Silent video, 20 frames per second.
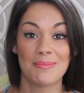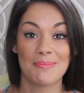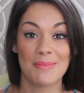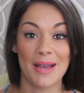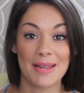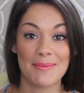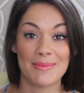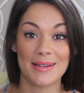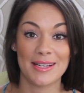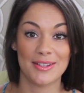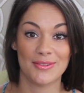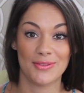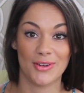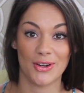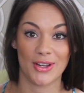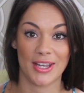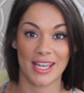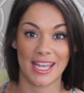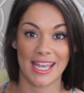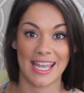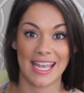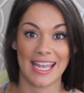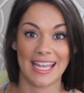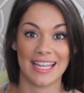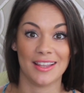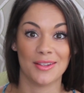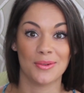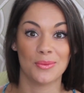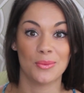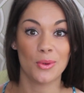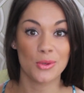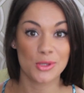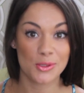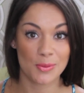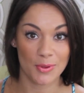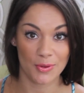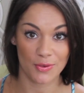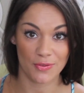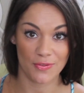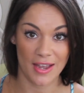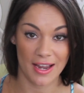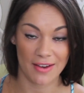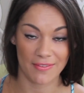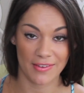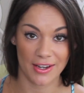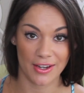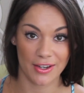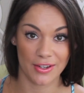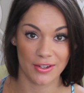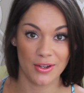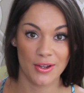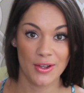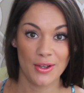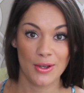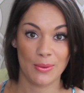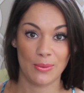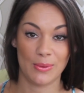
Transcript: Maybelline The Rocket, in the waterproof variant,